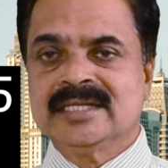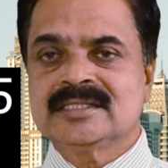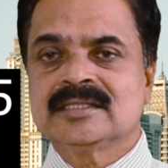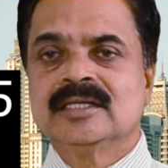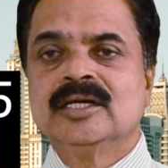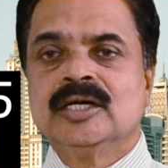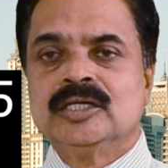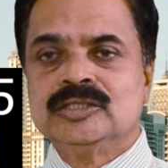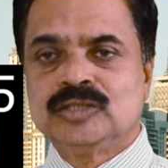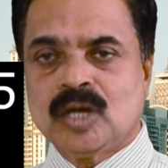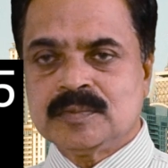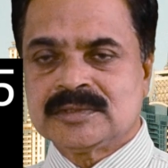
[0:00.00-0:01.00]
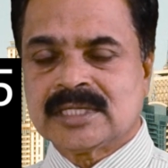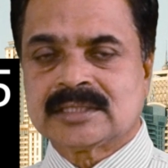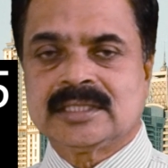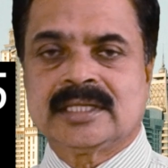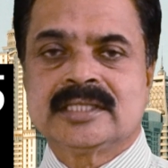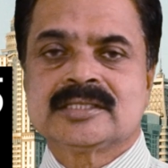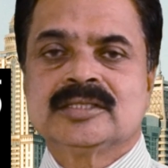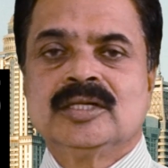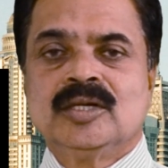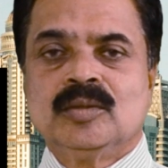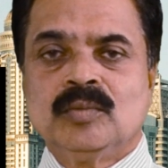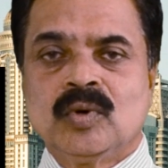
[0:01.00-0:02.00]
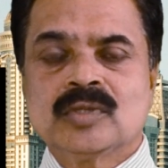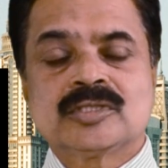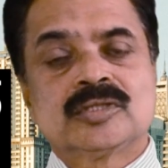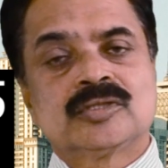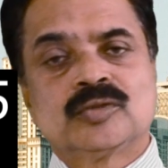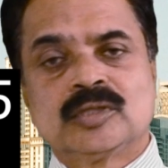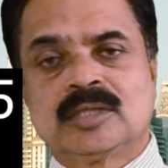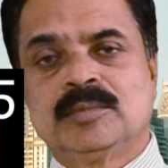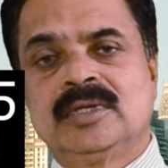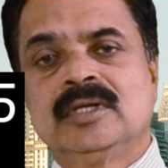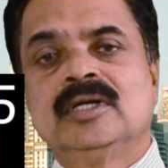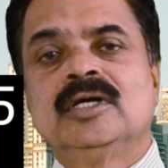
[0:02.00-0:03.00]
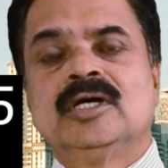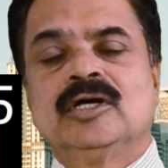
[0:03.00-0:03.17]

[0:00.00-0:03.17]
Hence, job sector is most suitable